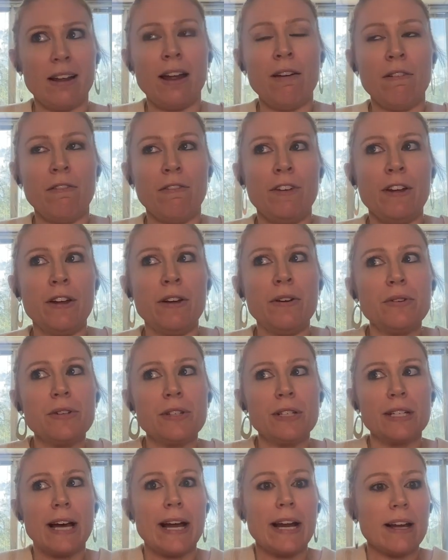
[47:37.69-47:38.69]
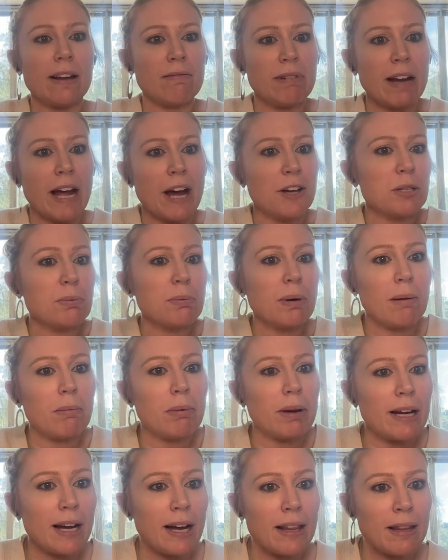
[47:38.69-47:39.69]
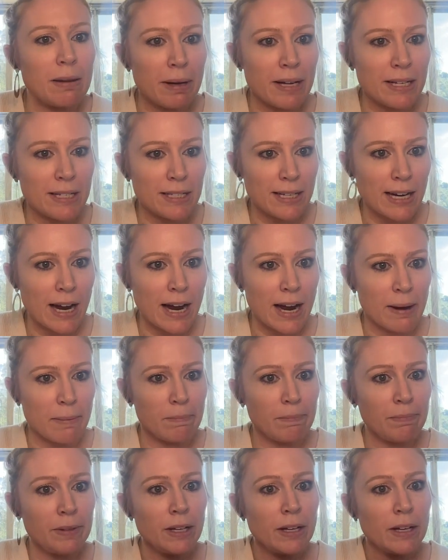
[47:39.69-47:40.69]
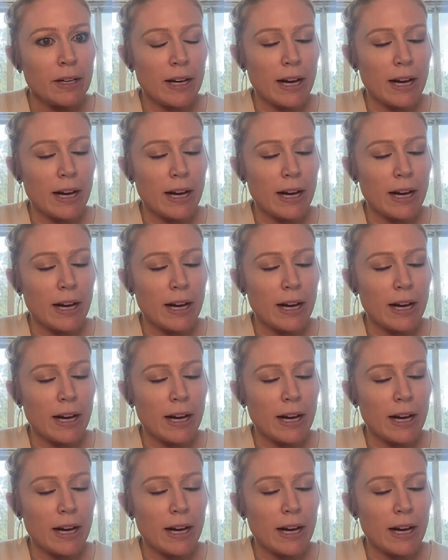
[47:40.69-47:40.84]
it feels like now is probably not the best time.